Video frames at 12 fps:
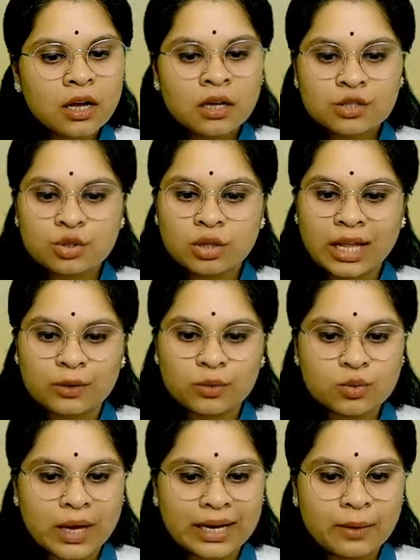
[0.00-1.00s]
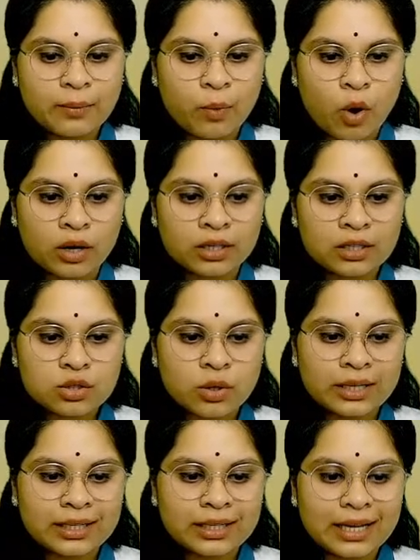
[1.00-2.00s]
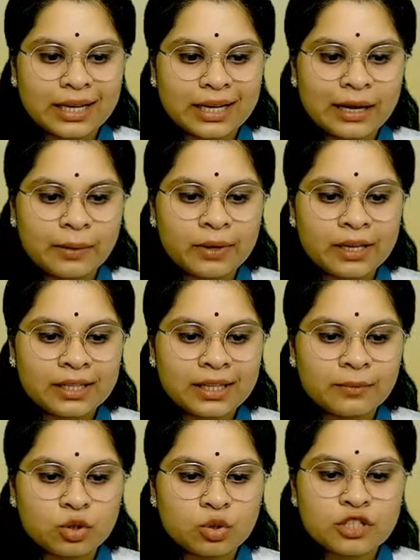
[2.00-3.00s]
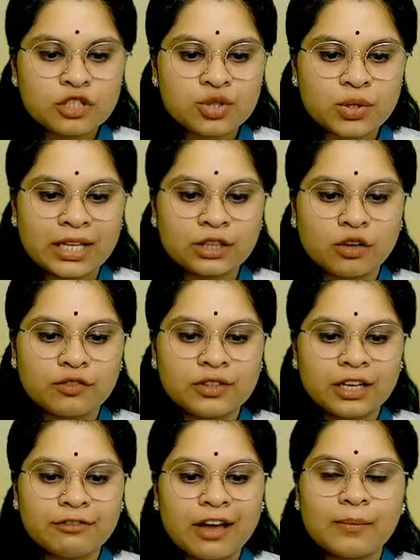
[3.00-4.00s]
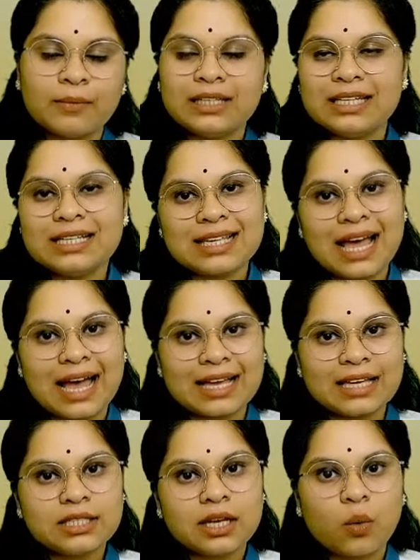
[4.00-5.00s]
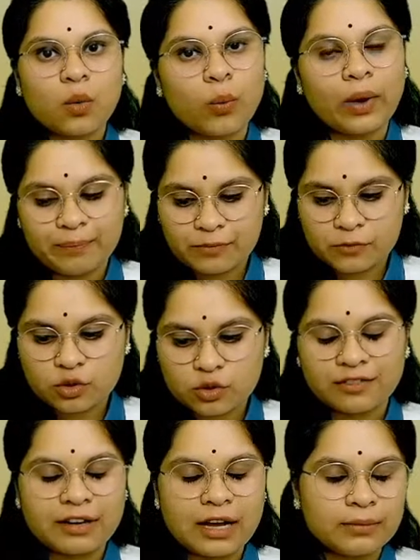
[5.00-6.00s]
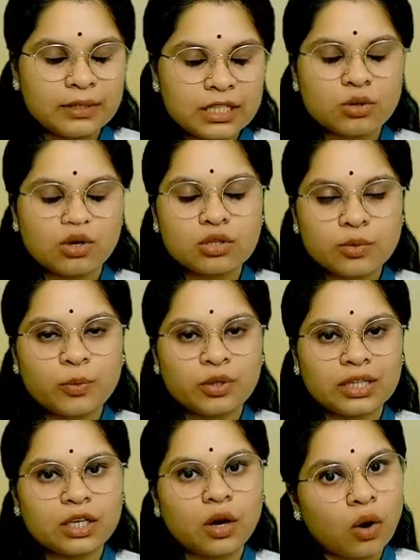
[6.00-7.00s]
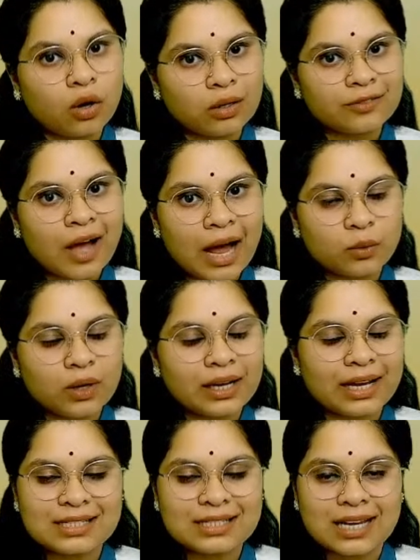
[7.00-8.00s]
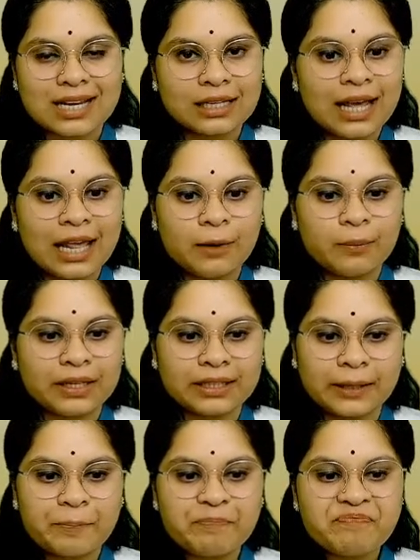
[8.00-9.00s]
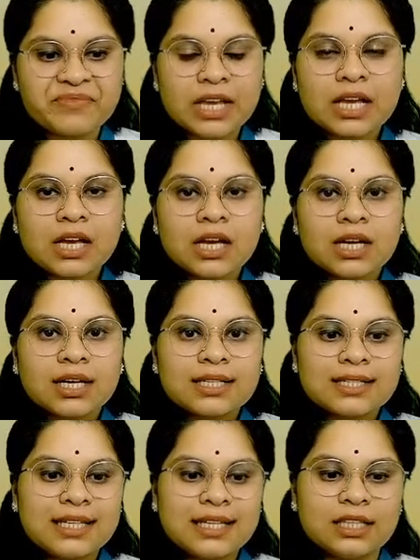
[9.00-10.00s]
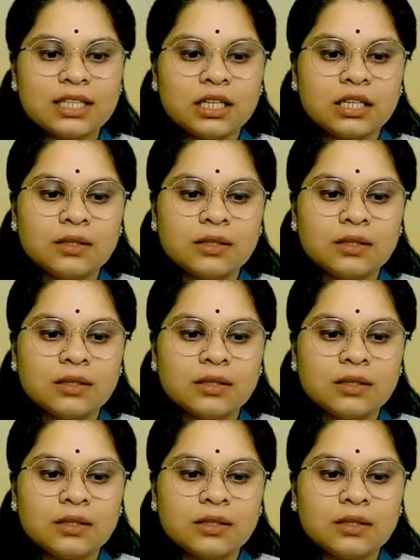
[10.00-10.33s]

So that was very important. So it enabled them to use full strength of their families as well. So the families also put in a lot of hard work and started helping them. See, the